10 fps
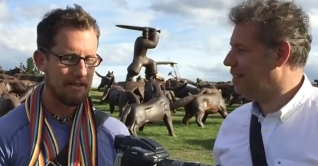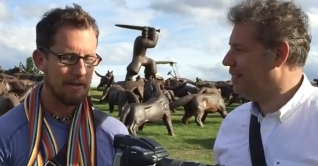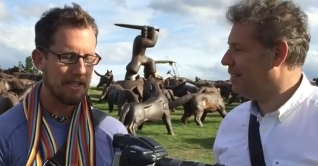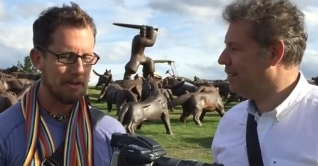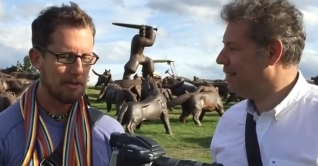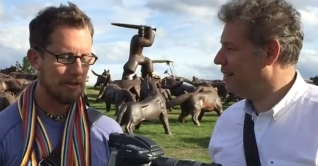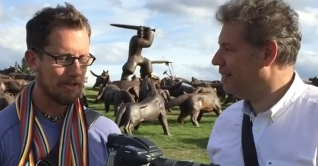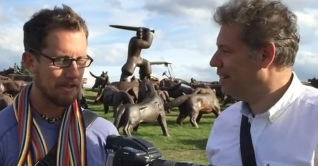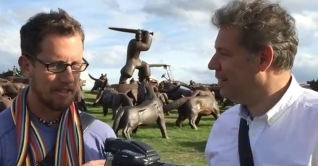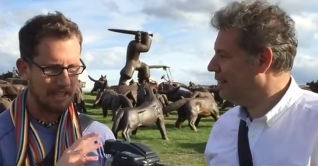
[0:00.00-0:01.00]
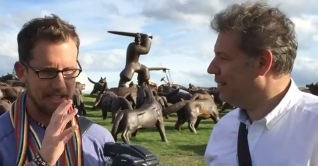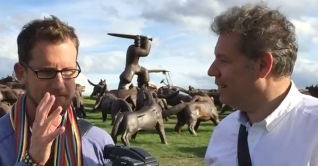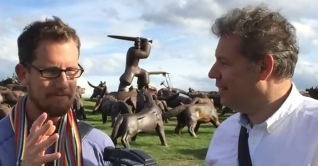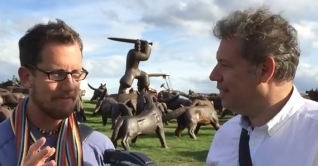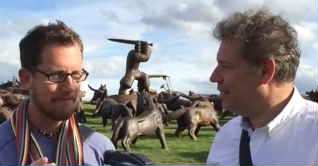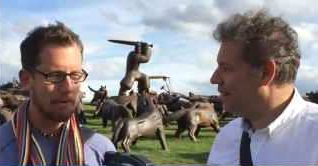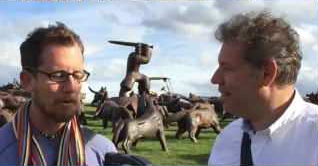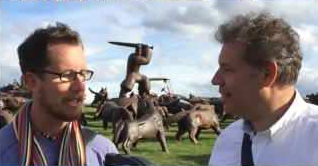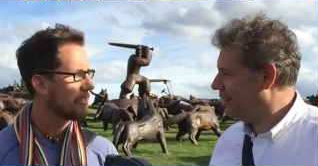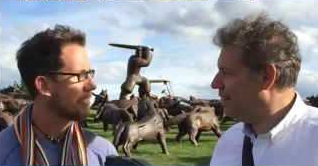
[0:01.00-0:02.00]
Speaker 1: ran into Serge like
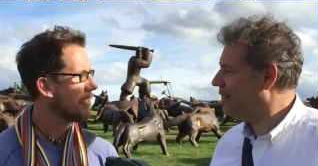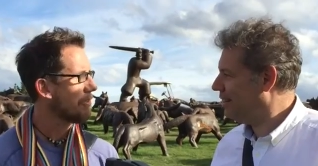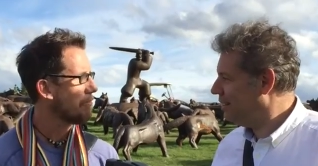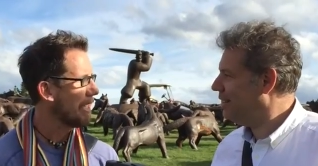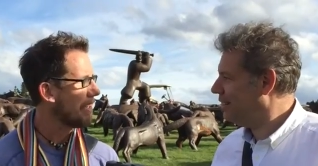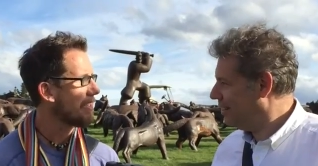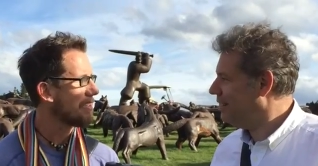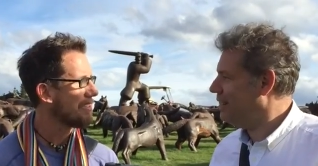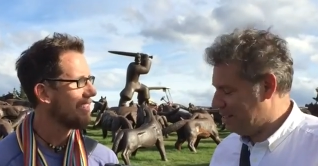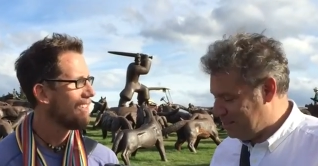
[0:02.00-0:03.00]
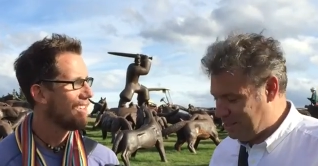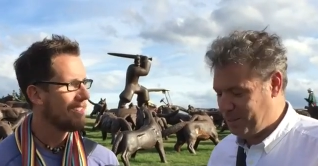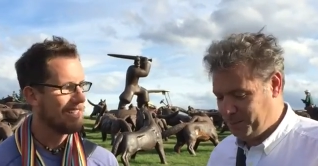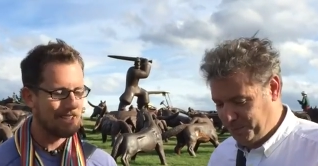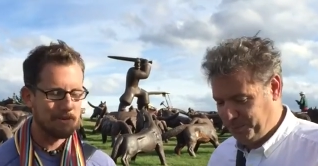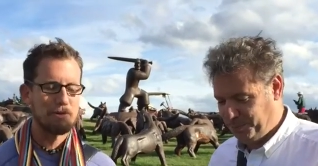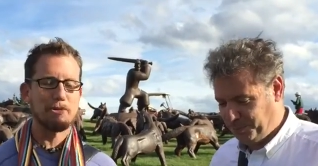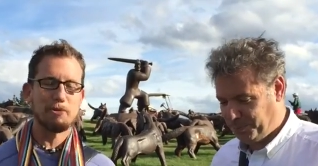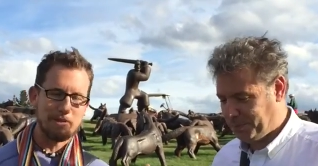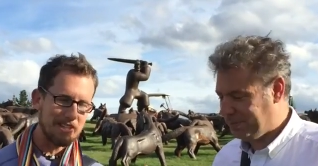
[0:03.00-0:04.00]
4 years ago in Paris. Yes. And I know we're
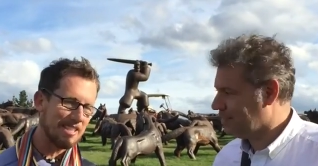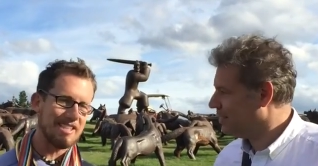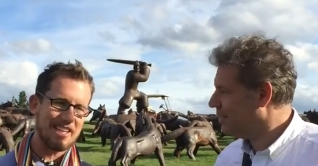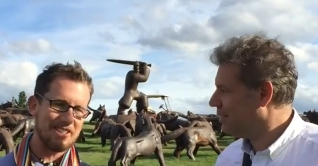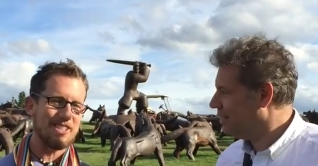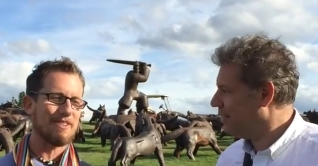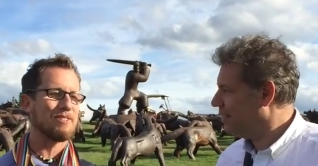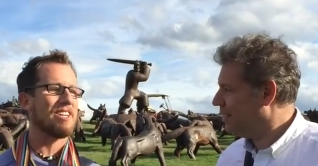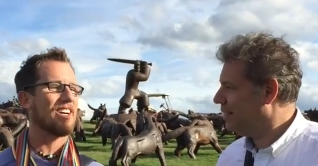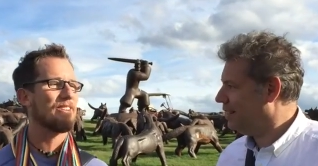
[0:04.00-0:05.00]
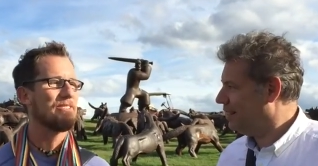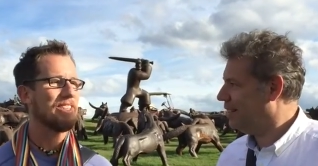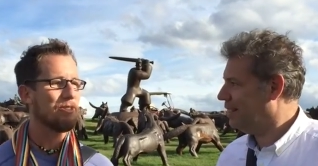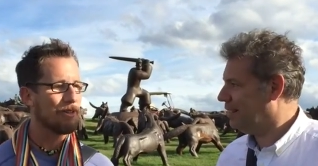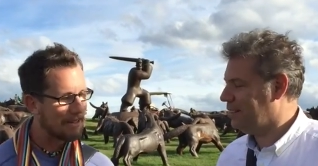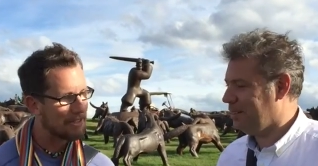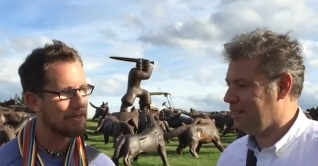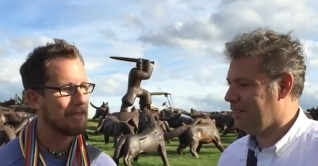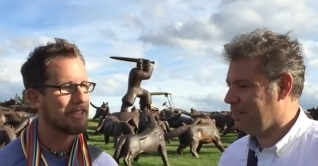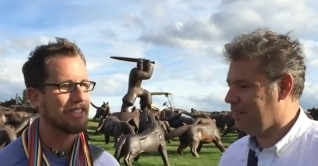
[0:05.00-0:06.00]
both really into HDR photography. You love it
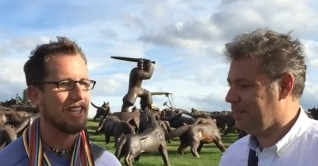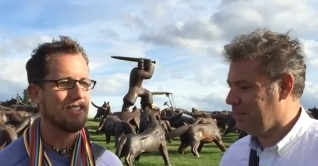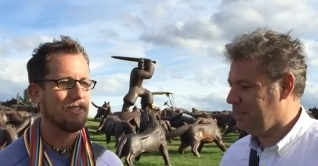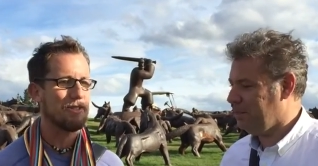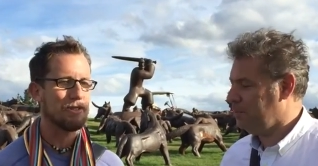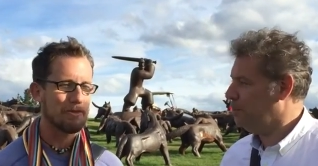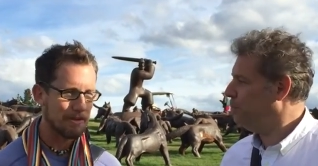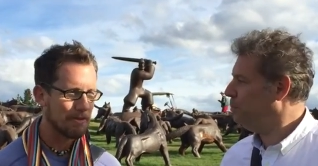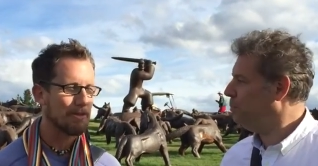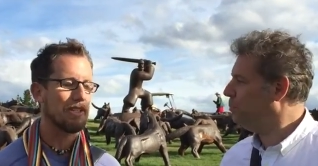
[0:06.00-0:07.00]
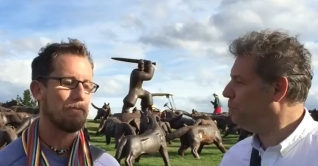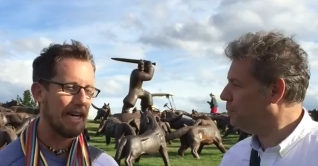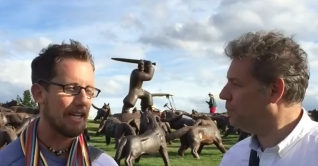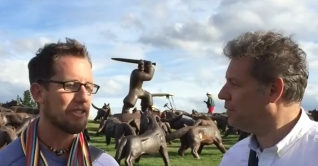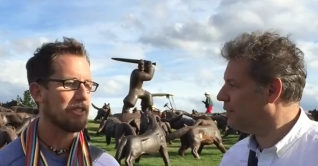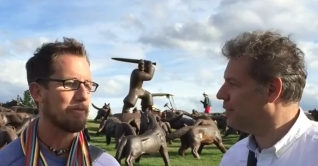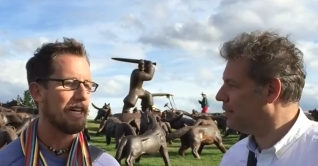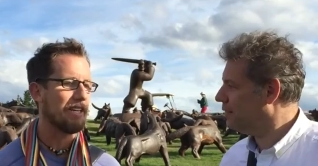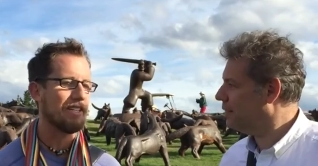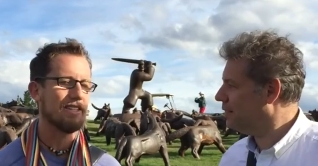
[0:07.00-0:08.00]
as much as I do. You're really passionate
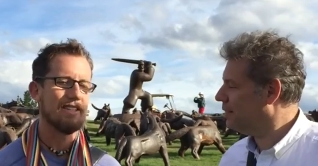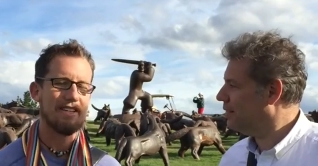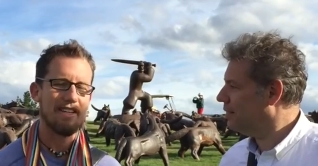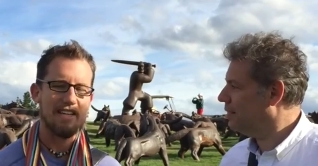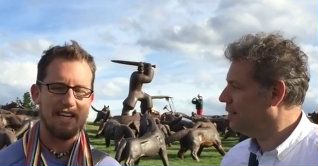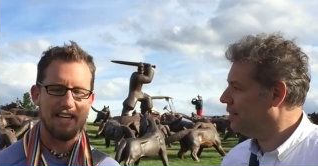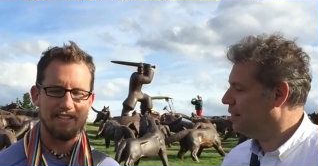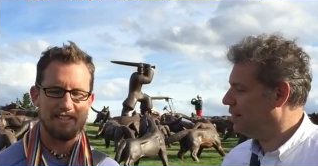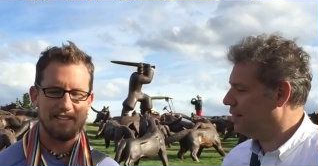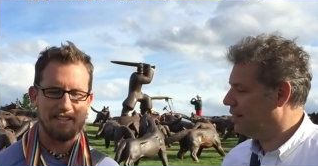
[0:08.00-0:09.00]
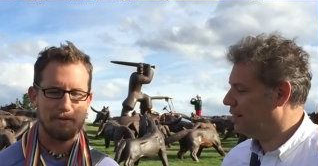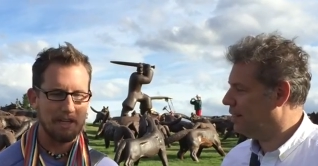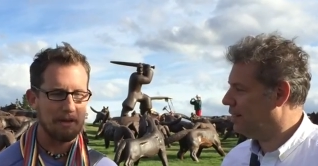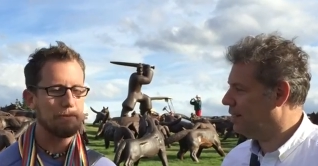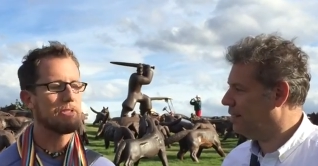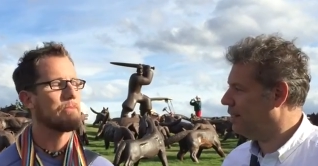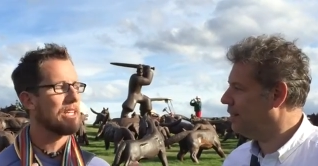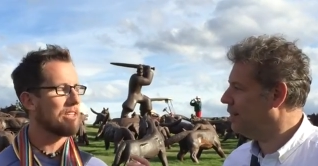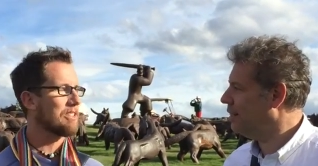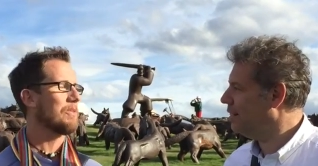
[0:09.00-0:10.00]
about it. And you're helping
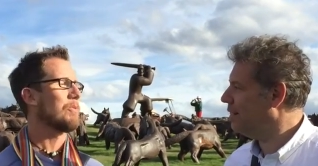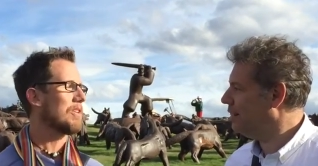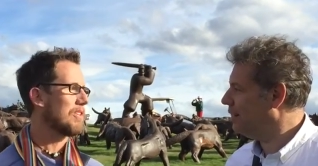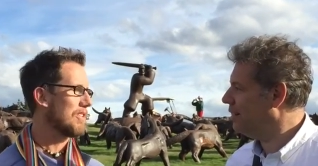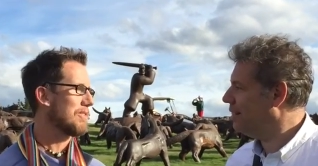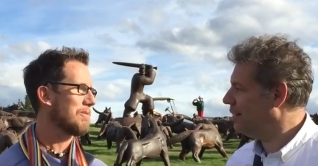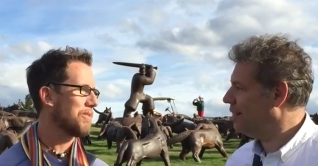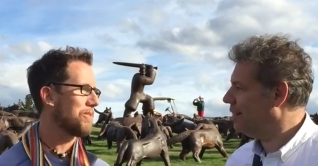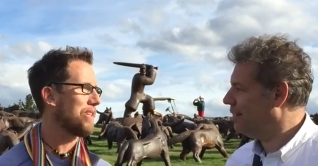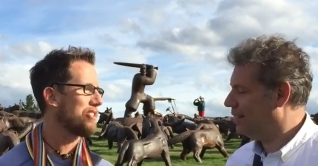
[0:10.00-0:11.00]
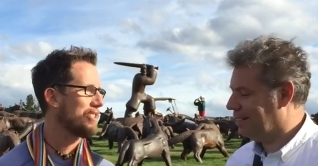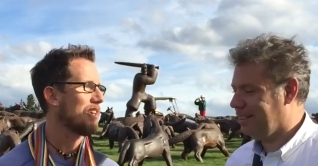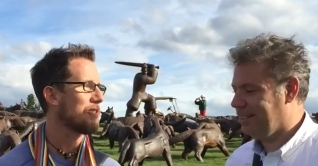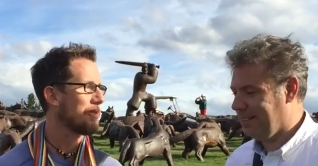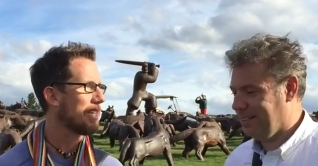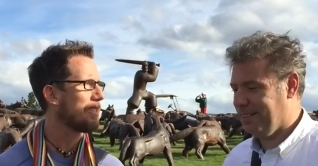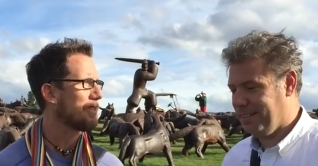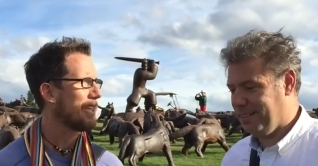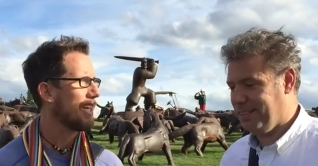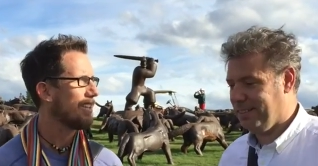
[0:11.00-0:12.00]
spreading the good word of HDR, so thank you for that.